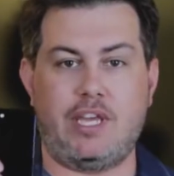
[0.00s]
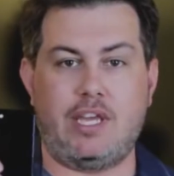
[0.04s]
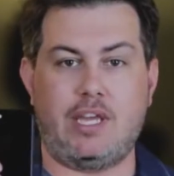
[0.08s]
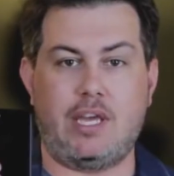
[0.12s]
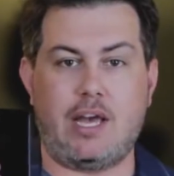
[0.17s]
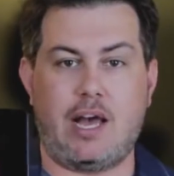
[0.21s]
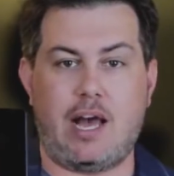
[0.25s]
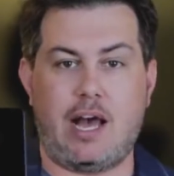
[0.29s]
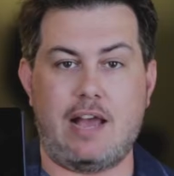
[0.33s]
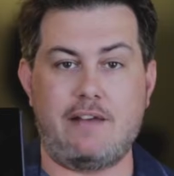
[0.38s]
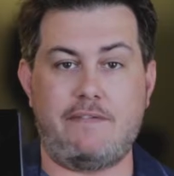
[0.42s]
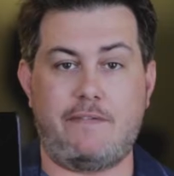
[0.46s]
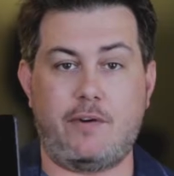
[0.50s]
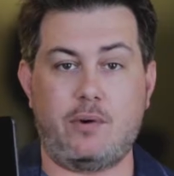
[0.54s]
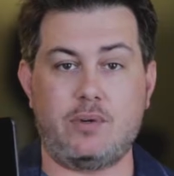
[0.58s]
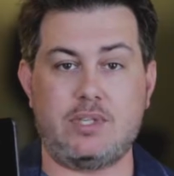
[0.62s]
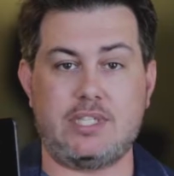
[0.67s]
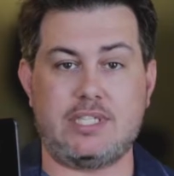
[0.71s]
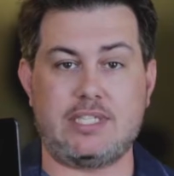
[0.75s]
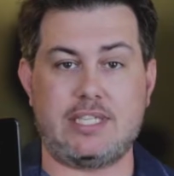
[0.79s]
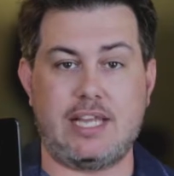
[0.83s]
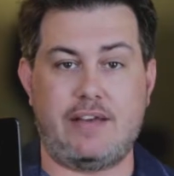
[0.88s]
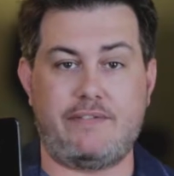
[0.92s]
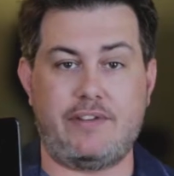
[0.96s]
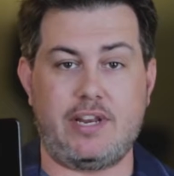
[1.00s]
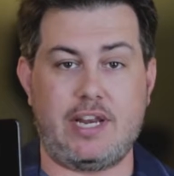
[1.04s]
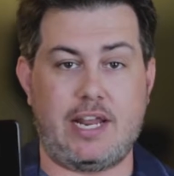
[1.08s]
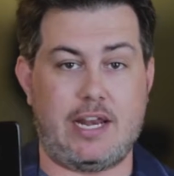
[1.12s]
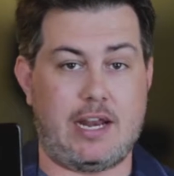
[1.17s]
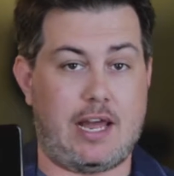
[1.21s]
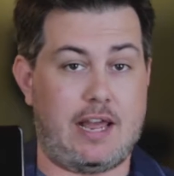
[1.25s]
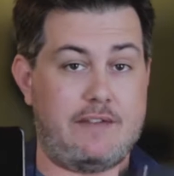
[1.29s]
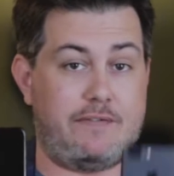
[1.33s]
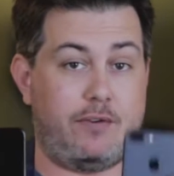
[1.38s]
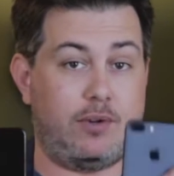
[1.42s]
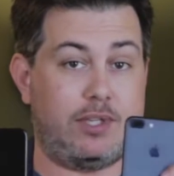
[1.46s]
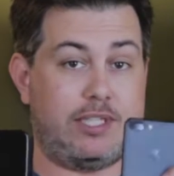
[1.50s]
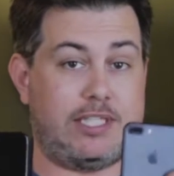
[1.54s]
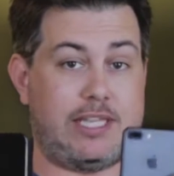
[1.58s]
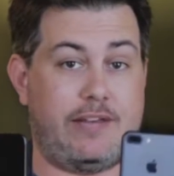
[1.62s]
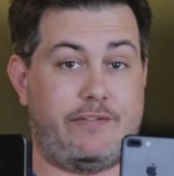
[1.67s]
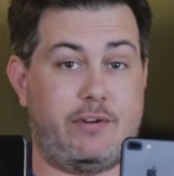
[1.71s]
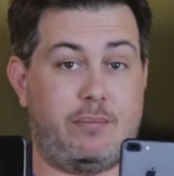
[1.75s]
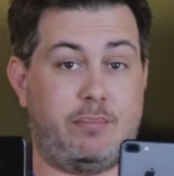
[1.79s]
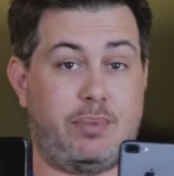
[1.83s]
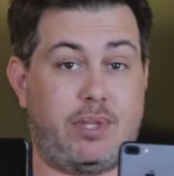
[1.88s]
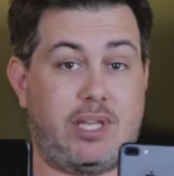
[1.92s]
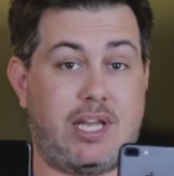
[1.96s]
the iPhone 7 and iPhone
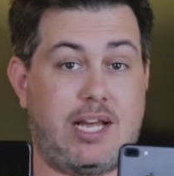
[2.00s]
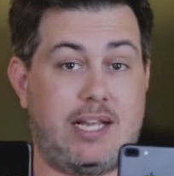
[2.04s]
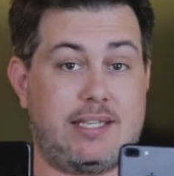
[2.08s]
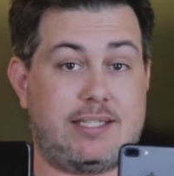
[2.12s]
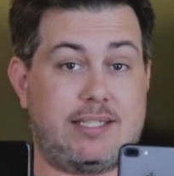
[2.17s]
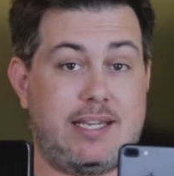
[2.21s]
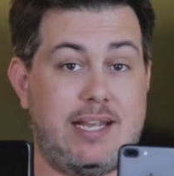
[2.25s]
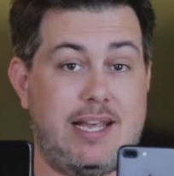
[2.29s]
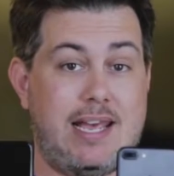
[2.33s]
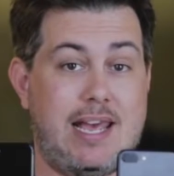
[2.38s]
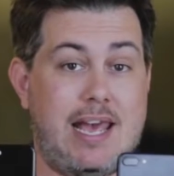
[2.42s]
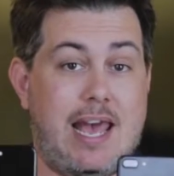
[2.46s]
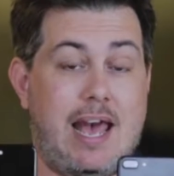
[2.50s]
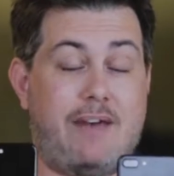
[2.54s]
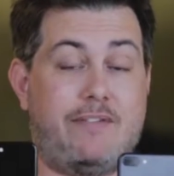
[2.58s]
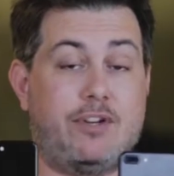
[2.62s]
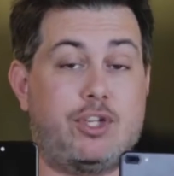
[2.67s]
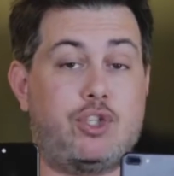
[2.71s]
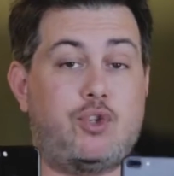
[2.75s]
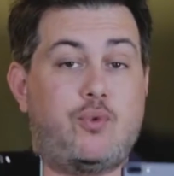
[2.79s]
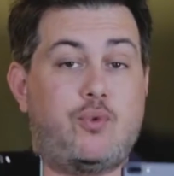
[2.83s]
7 Plus have